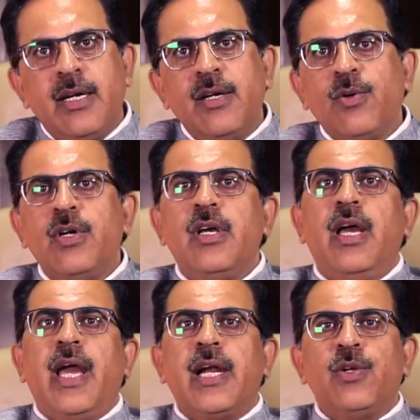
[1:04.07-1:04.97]
and code?
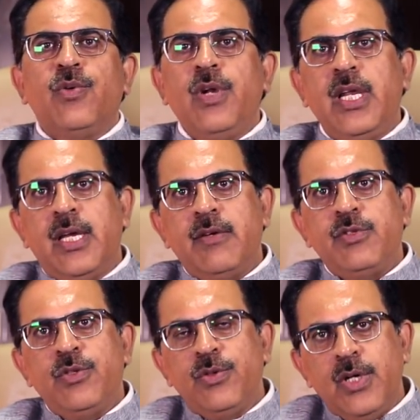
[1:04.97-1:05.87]
Act only
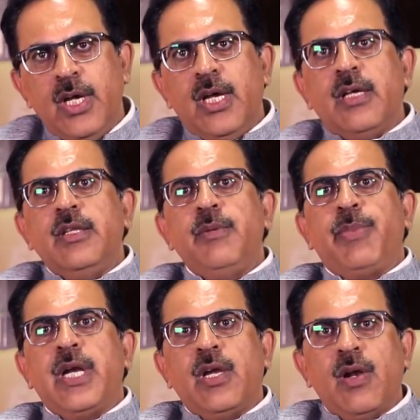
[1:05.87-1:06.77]
gives you the
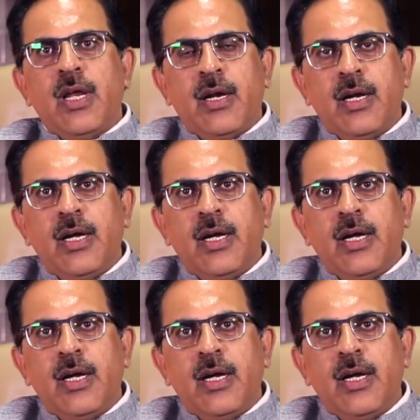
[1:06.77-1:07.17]
particular